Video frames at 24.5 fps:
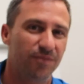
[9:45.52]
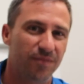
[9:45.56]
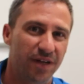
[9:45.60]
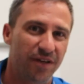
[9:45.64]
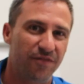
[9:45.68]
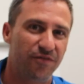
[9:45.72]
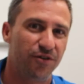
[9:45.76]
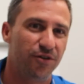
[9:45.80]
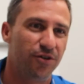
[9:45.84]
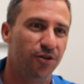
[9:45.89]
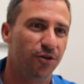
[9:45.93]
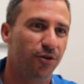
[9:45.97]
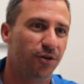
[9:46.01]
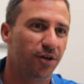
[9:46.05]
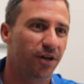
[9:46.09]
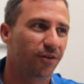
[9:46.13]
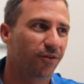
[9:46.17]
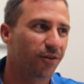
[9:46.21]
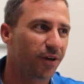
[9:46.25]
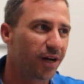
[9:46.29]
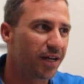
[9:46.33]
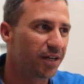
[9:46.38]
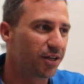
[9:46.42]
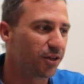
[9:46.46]
If you're doing
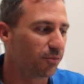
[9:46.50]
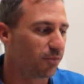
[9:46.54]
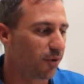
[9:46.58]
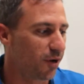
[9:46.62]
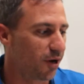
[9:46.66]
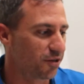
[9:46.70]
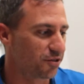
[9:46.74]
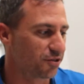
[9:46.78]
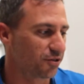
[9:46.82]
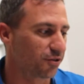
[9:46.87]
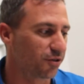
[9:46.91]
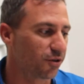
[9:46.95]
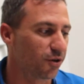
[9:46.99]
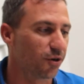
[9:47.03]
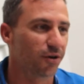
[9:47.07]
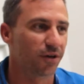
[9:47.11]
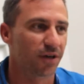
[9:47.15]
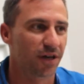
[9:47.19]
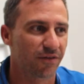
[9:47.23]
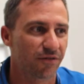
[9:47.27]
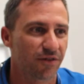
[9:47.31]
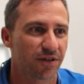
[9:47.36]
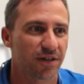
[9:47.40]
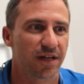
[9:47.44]
it right, your pawns are
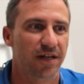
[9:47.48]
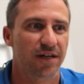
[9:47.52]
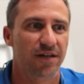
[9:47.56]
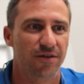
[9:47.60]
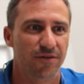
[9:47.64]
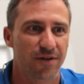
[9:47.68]
growing every day.